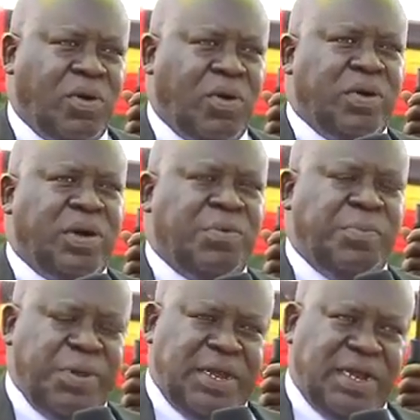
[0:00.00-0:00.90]

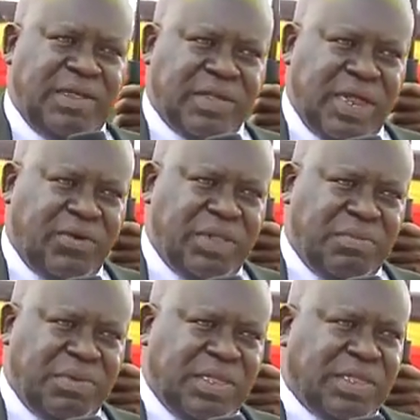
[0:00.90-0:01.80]
Honorable Bidani Sala was
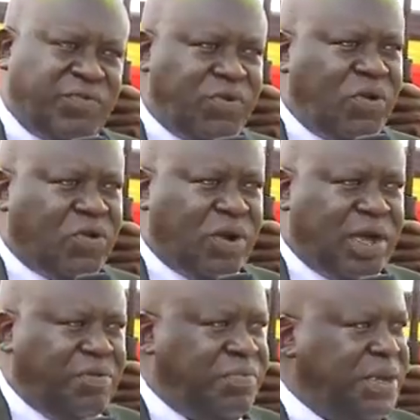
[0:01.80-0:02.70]
the Minister for Local
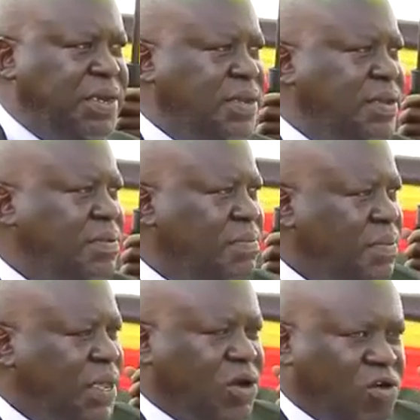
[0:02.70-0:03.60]
Government.
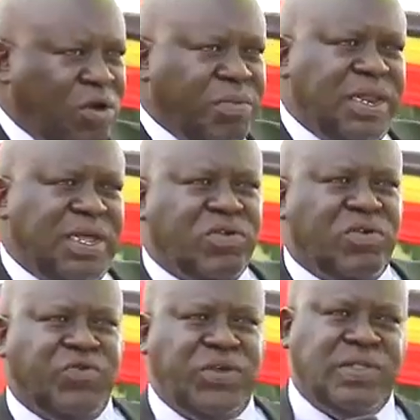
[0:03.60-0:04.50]
He called me in his
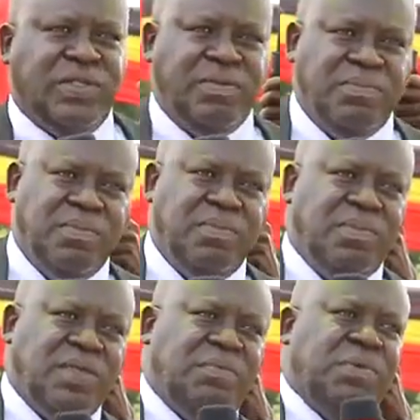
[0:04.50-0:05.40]
office,
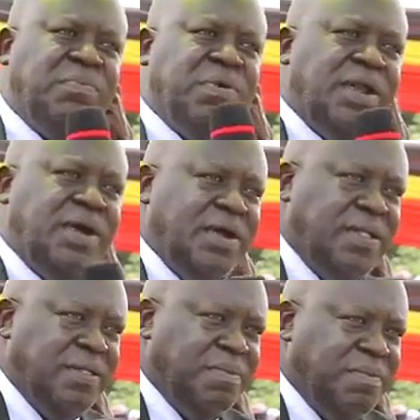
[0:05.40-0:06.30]
said, my brother,
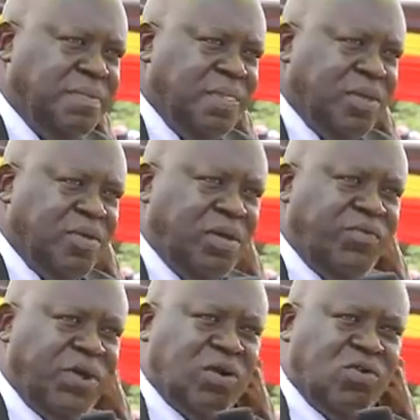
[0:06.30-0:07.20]
You are
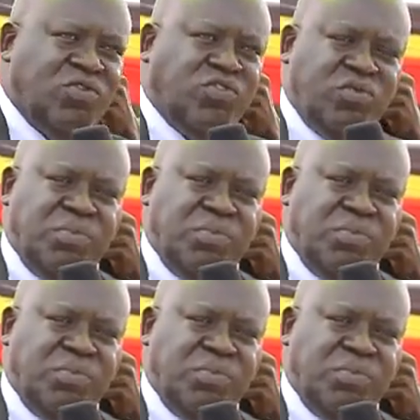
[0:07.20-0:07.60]
very close to